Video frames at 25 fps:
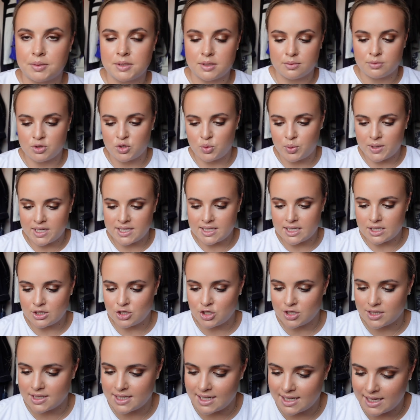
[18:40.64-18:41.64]
some tweezers
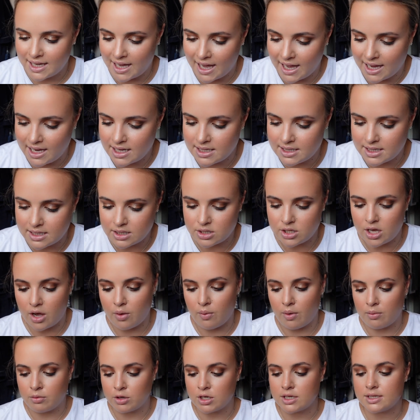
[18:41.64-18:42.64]
just in case.
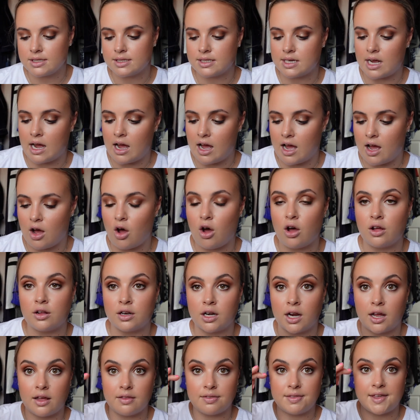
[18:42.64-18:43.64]
So I'm going to start
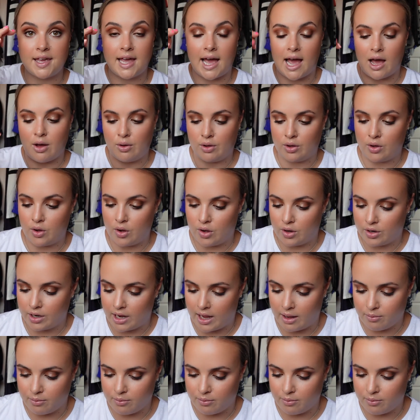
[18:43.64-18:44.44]
on the outer corner.